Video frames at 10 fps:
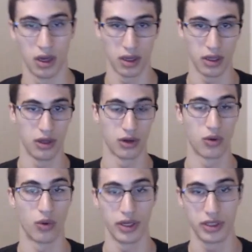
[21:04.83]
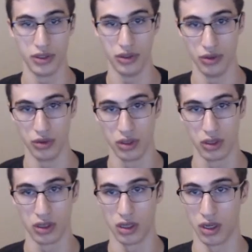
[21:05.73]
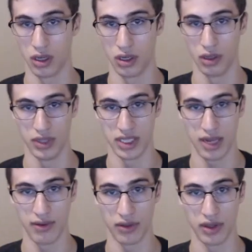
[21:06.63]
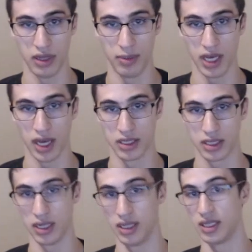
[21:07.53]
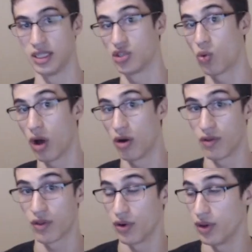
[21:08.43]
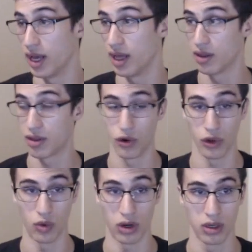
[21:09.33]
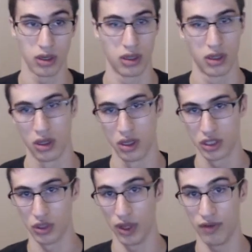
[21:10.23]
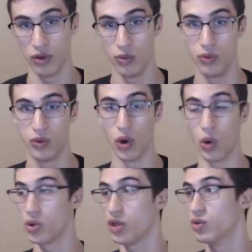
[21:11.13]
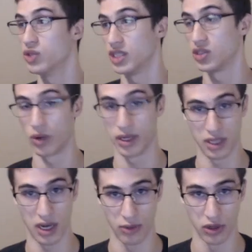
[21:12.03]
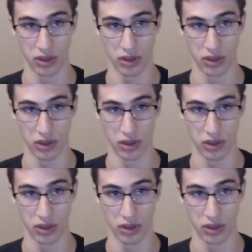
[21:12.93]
you're going to, and we save out the DPS, it says 12, 38, 31. So if you don't use a swing timer